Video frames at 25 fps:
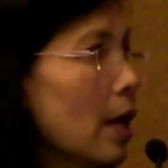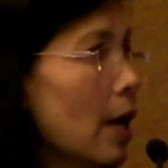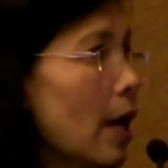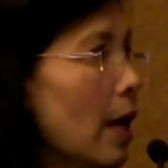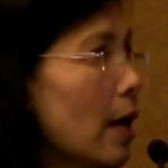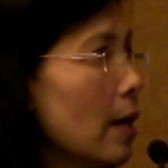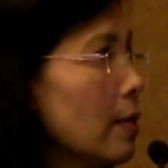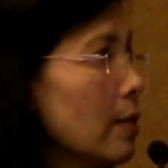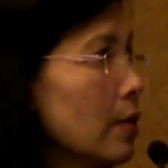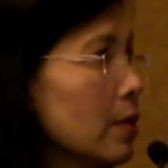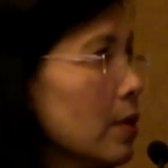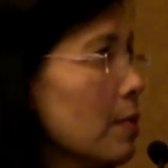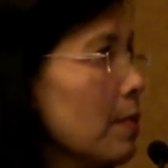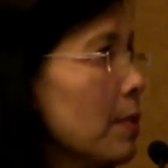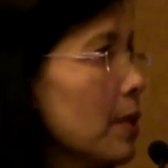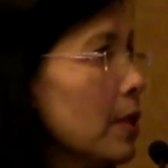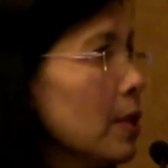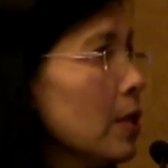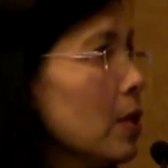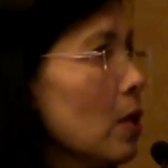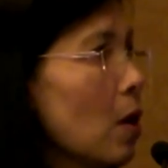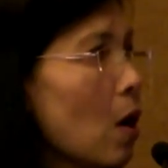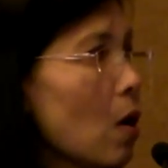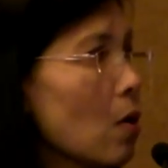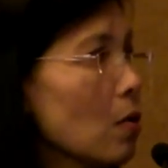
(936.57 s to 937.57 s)
And
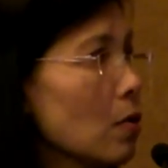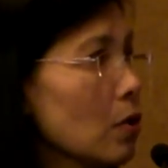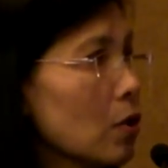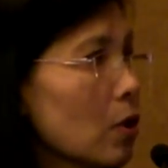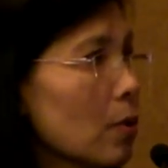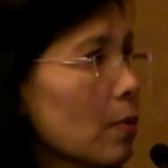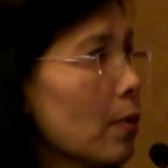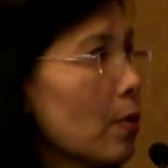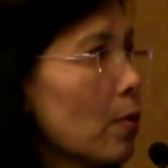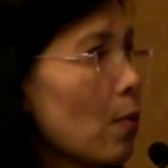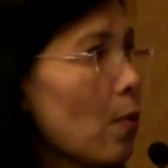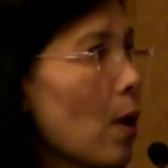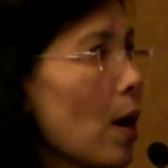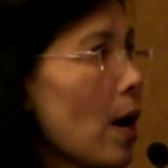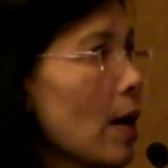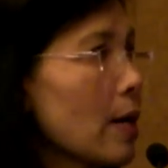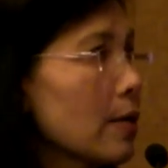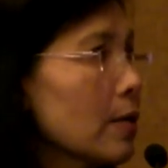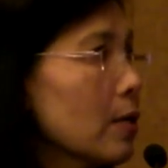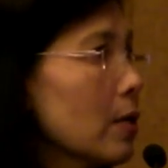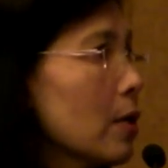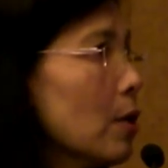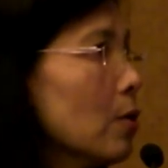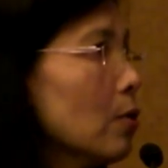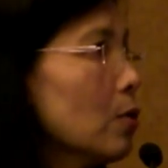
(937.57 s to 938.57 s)
CBT also
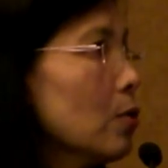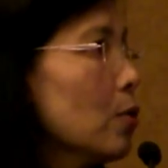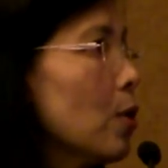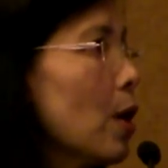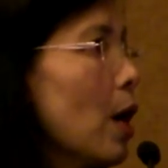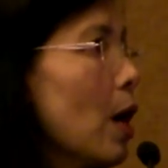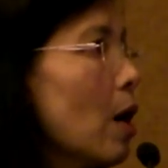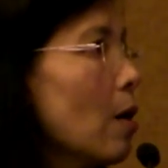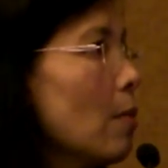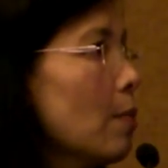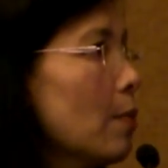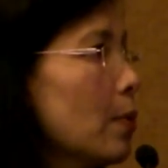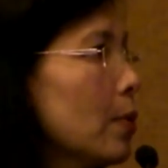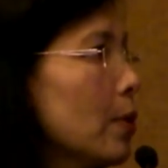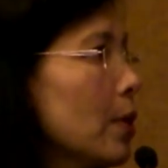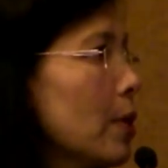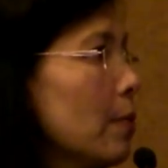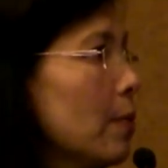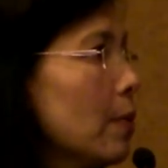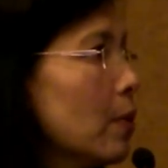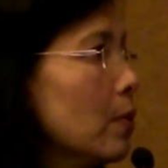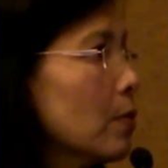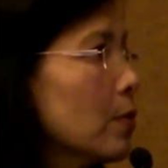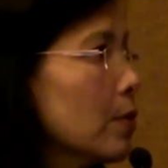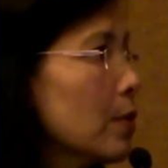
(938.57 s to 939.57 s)
provides skills to help
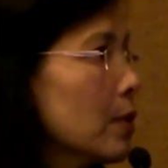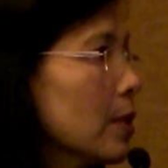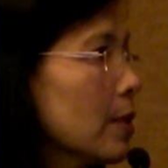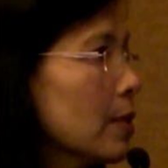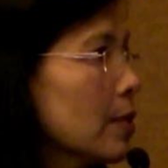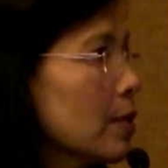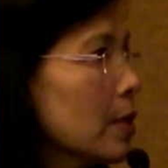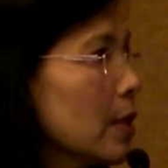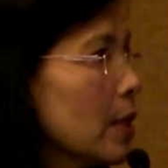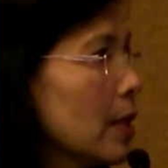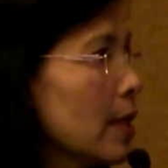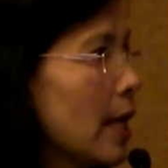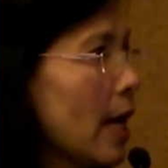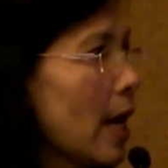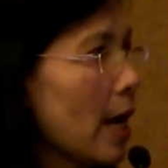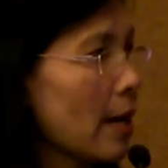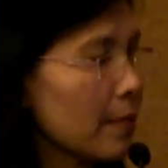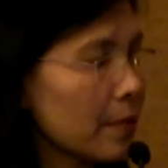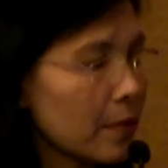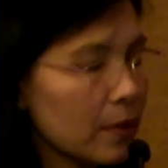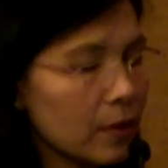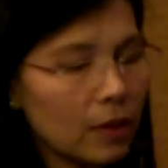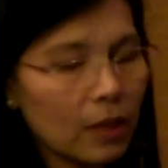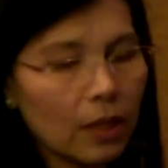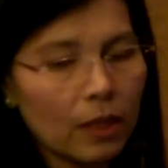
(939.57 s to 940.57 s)
people sustain
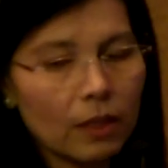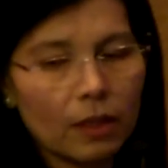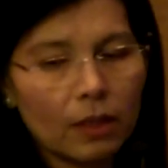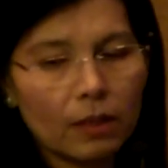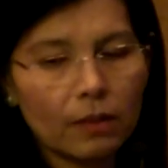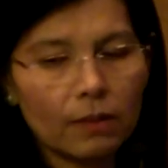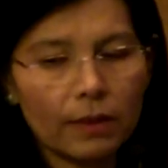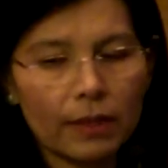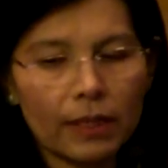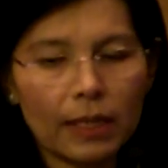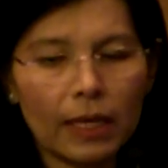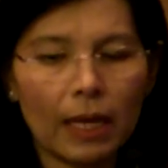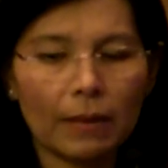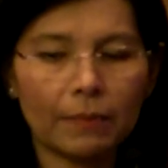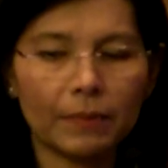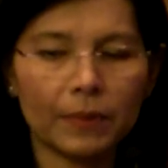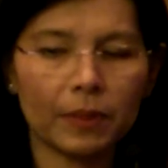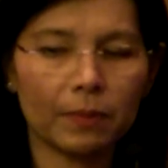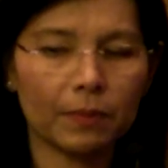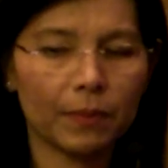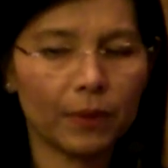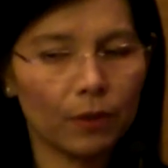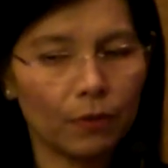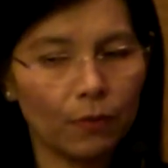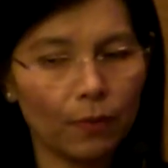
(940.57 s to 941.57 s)
abstinence and
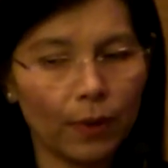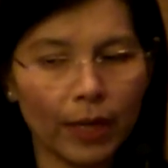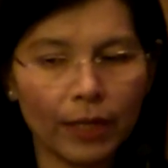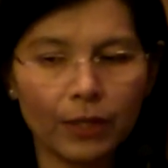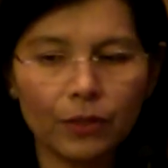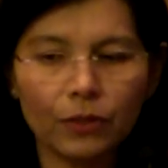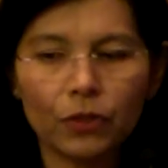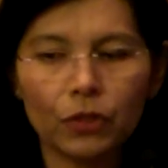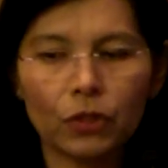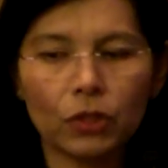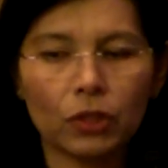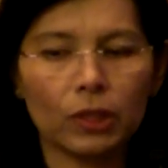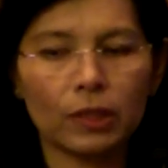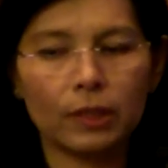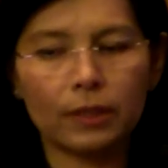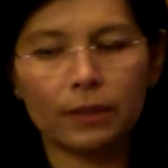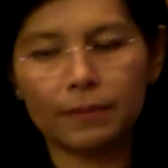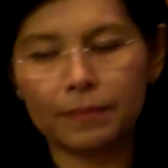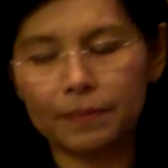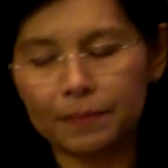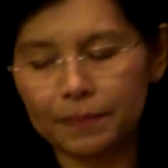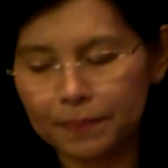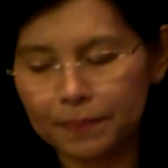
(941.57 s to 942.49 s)
relapse prevention.